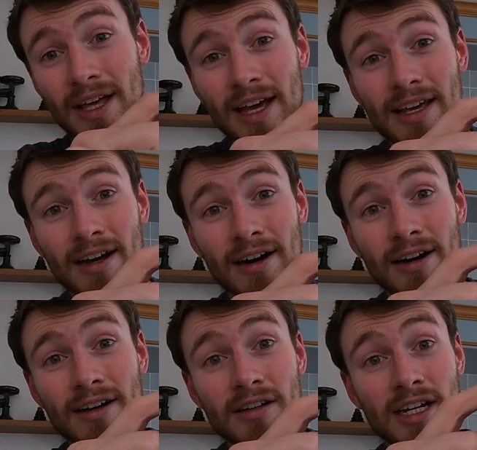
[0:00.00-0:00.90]
They
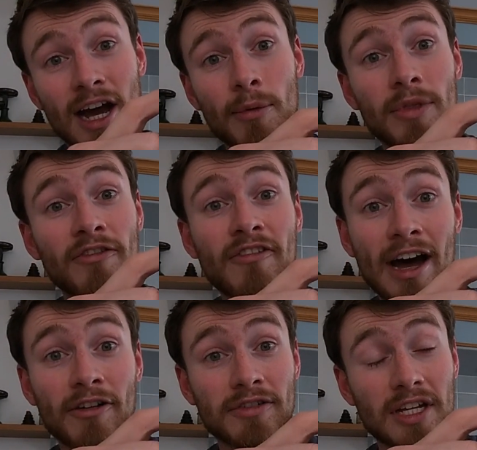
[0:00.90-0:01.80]
are to help the
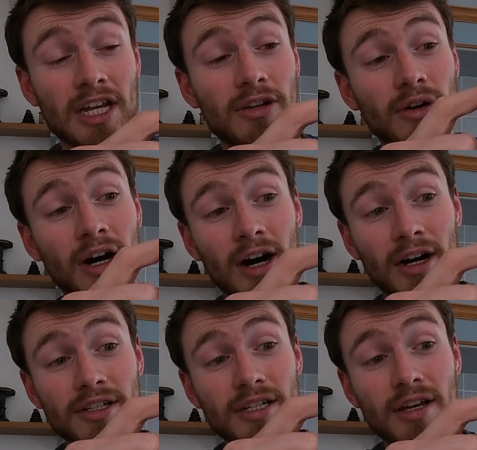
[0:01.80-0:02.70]
valves in your
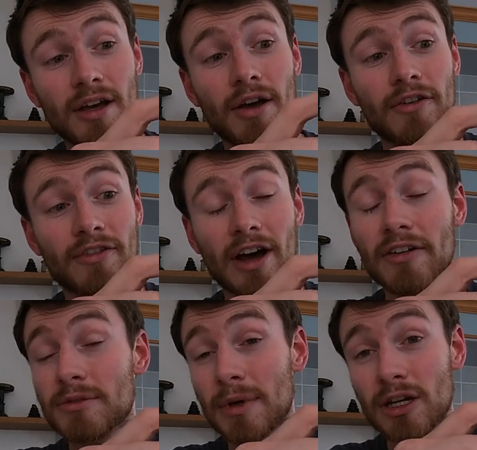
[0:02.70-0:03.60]
heart.
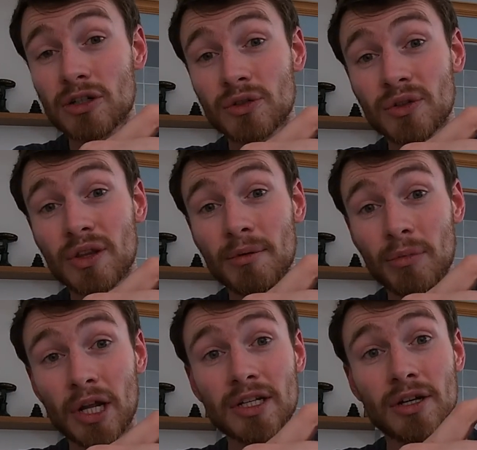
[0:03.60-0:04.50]
Valves make sure that
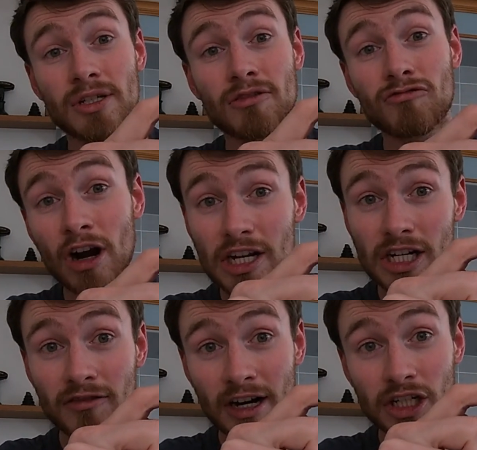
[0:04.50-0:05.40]
blood goes the right
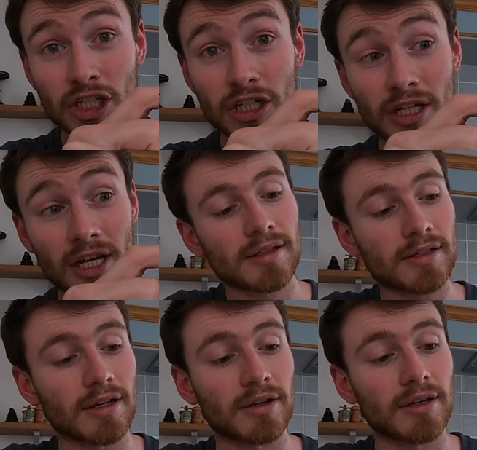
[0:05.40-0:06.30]
direction.
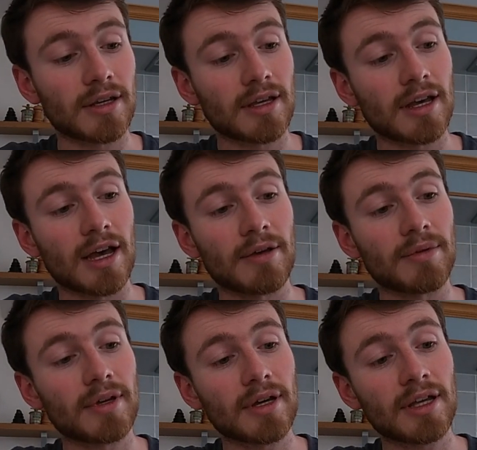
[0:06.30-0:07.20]
So, uh,
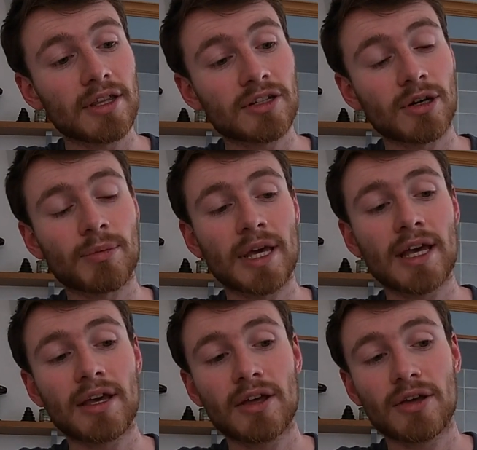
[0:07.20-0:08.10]
at the top
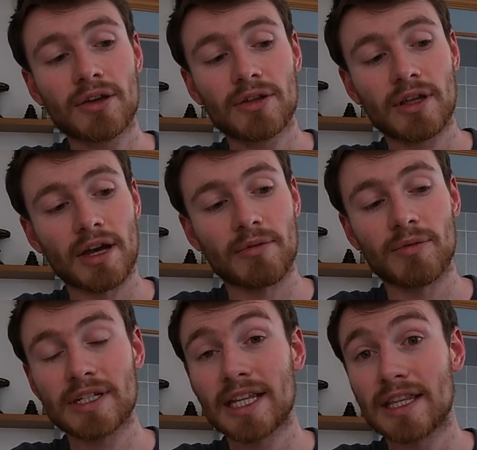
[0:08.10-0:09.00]
here, um,
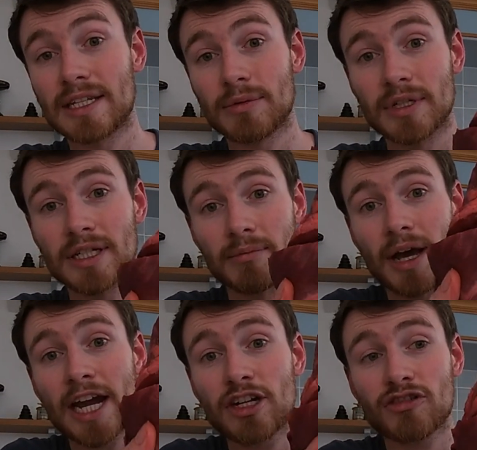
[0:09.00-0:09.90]
we said this was some
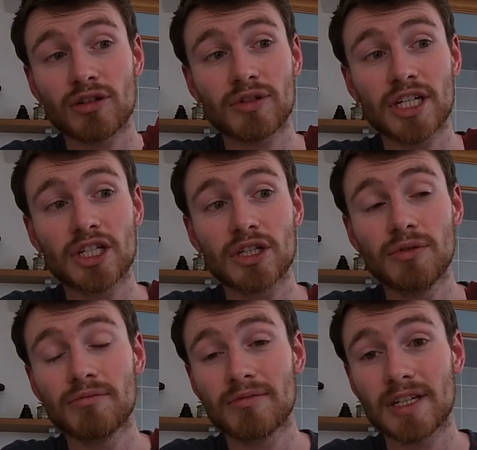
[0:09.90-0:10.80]
atrial tissue.
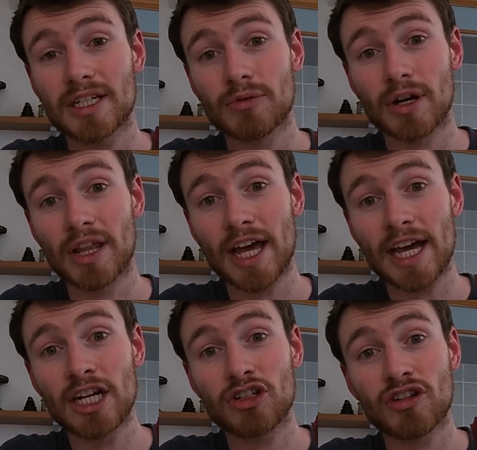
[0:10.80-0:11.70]
This is one of the
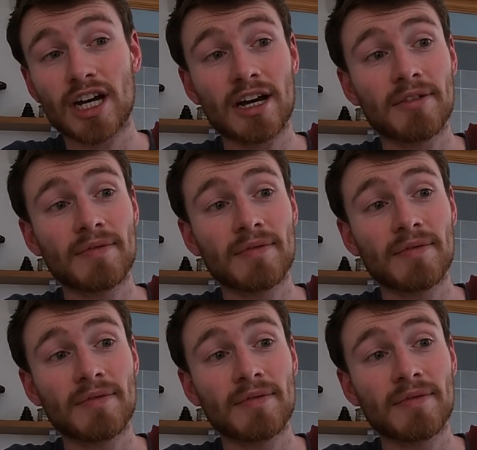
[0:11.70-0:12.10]
atria.